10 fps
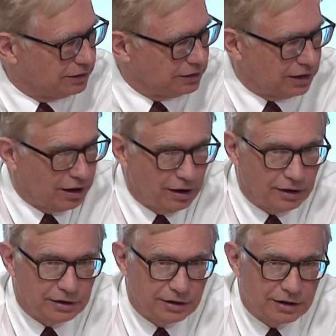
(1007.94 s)
The
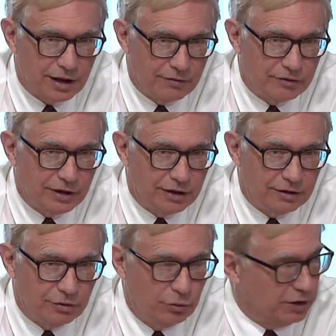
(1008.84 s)
Ark of the
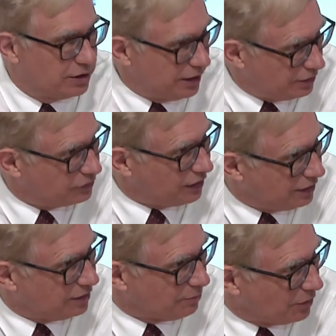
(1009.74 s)
Covenant, which is
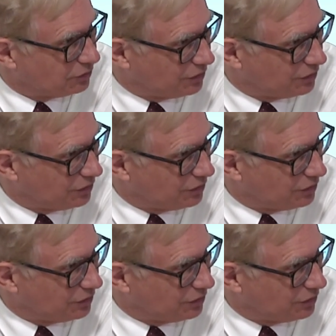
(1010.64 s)
in the most